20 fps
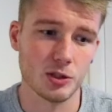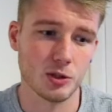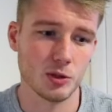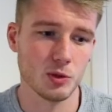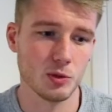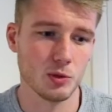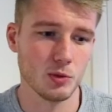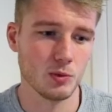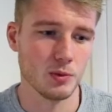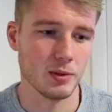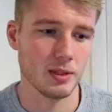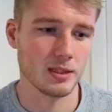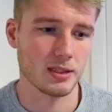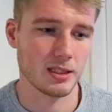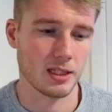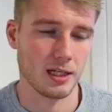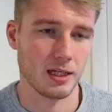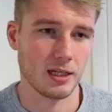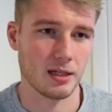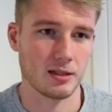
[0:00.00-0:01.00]
to, we'll
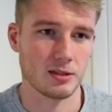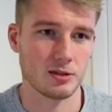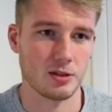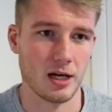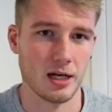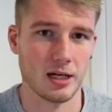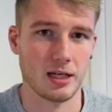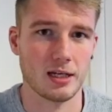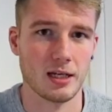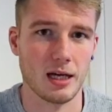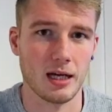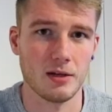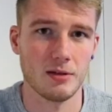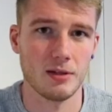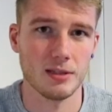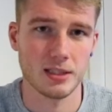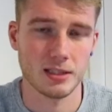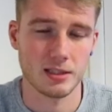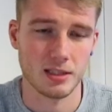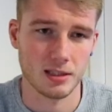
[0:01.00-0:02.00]
say, track
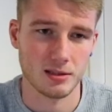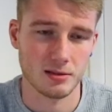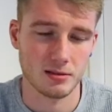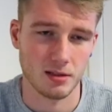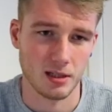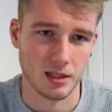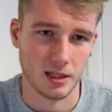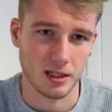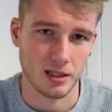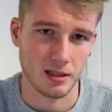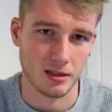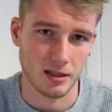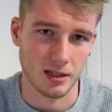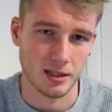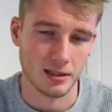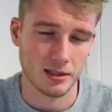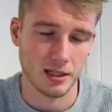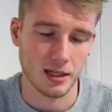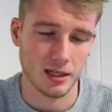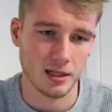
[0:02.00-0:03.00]
calories, except like
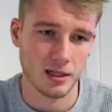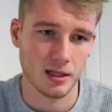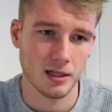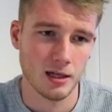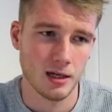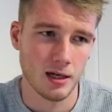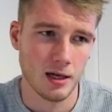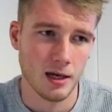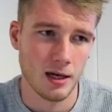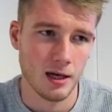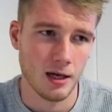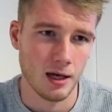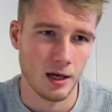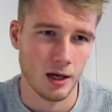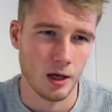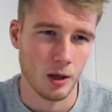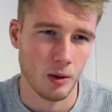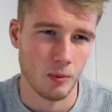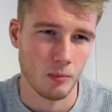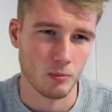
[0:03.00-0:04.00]
intake,
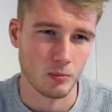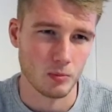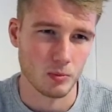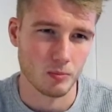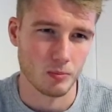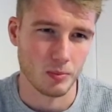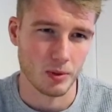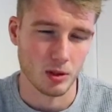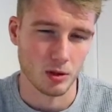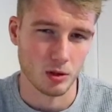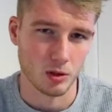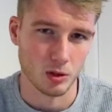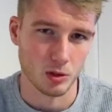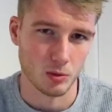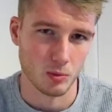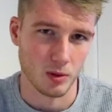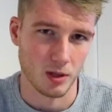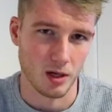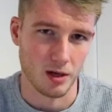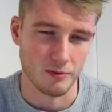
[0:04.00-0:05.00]

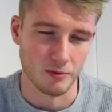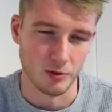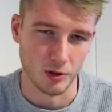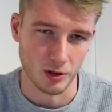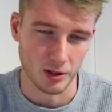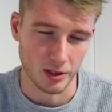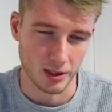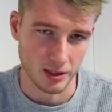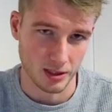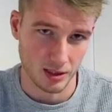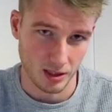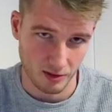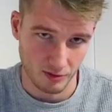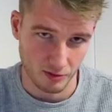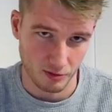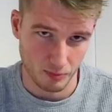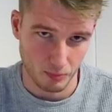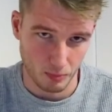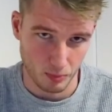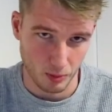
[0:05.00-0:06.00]
because what I've done is
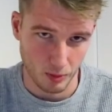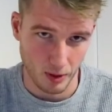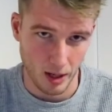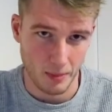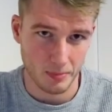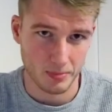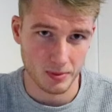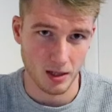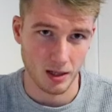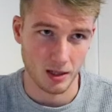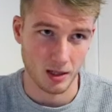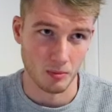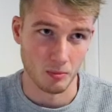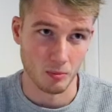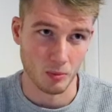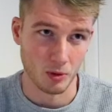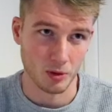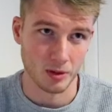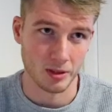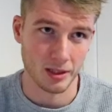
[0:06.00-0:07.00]
I've prepped on a
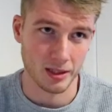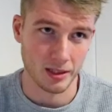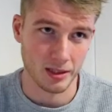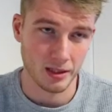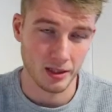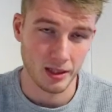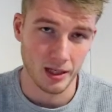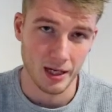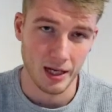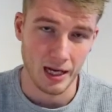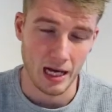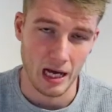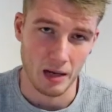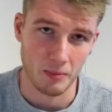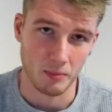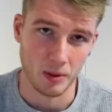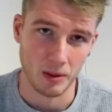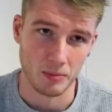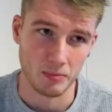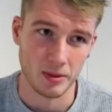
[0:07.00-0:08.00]
Monday,
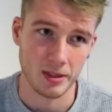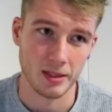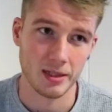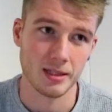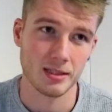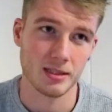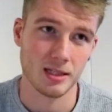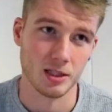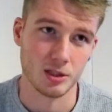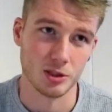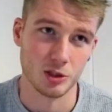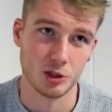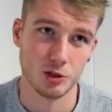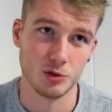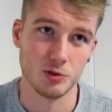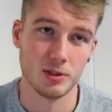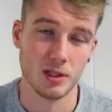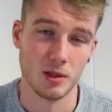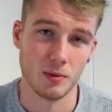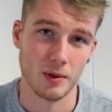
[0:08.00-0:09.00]
and my meals on
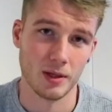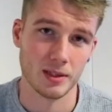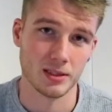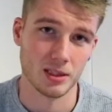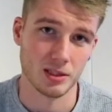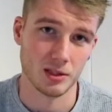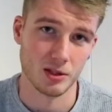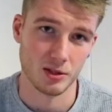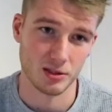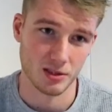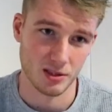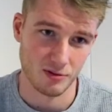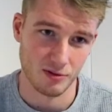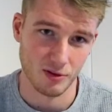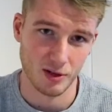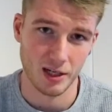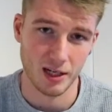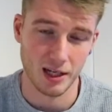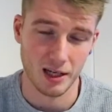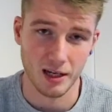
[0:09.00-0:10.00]
Tuesday, Wednesday, Thursday,
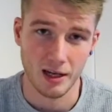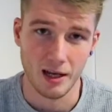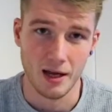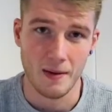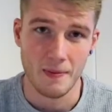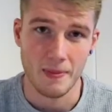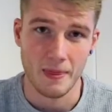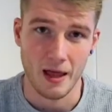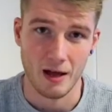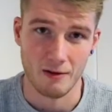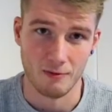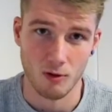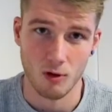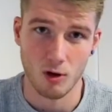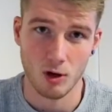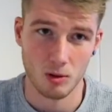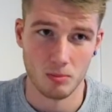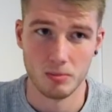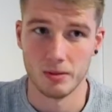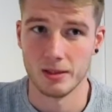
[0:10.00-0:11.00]
Friday have
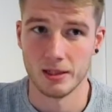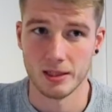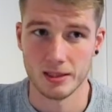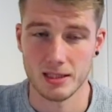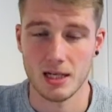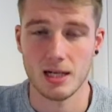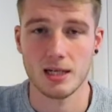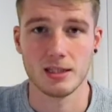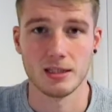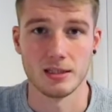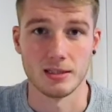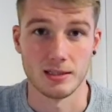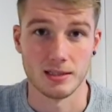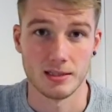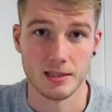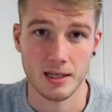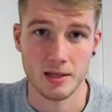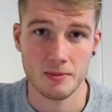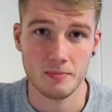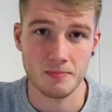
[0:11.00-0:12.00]
all been exactly the
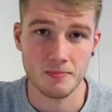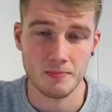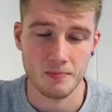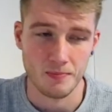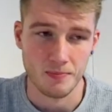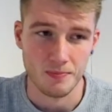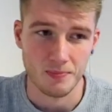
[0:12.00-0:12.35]
same